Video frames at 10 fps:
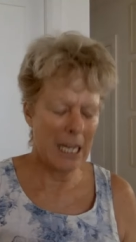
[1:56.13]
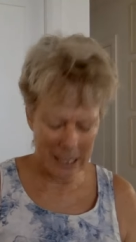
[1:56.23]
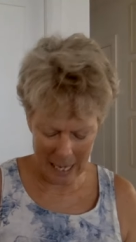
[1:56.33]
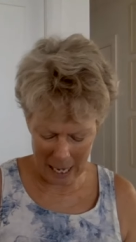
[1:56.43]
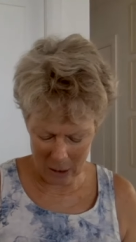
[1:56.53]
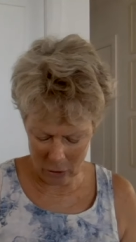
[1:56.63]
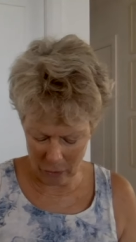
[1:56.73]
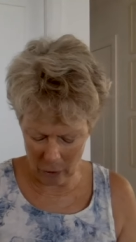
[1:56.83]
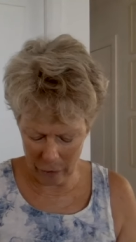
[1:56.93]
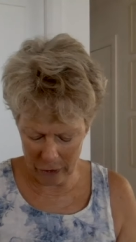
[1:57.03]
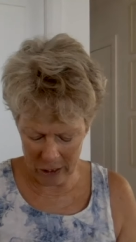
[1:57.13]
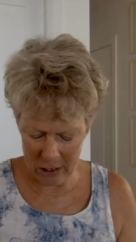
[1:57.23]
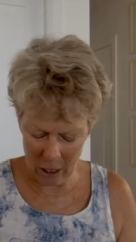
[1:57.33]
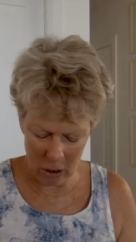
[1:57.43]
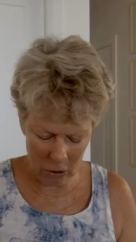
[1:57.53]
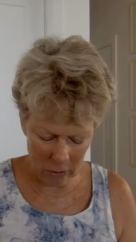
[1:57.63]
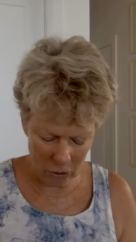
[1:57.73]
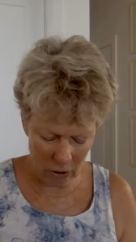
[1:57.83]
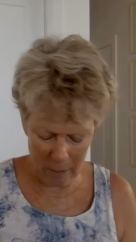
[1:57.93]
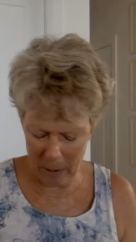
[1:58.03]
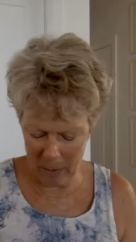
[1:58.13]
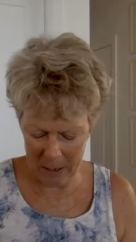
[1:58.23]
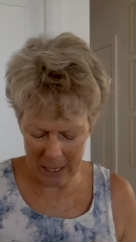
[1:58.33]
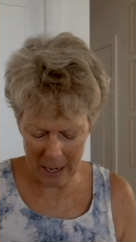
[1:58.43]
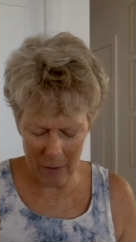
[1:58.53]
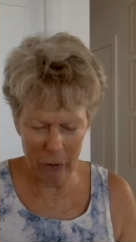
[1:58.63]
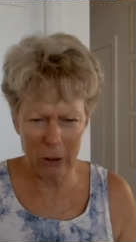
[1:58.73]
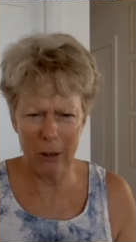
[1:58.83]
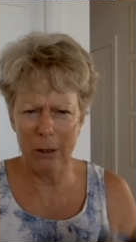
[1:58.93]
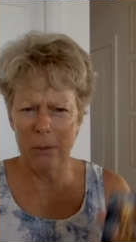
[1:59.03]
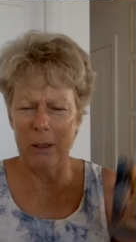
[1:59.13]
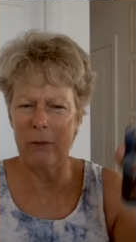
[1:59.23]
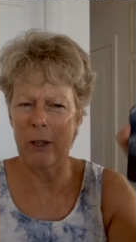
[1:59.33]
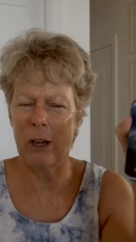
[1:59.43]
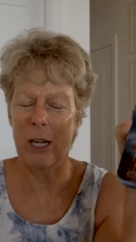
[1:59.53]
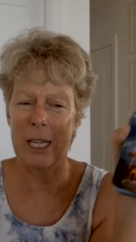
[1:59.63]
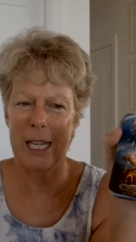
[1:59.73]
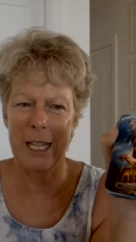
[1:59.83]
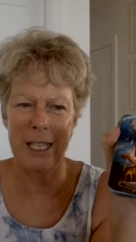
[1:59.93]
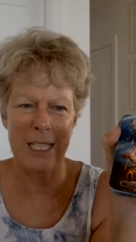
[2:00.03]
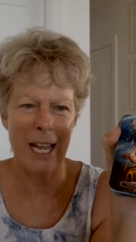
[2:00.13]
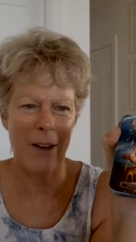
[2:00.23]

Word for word: he is out of office. So Trump himself, oh, what have we got here? The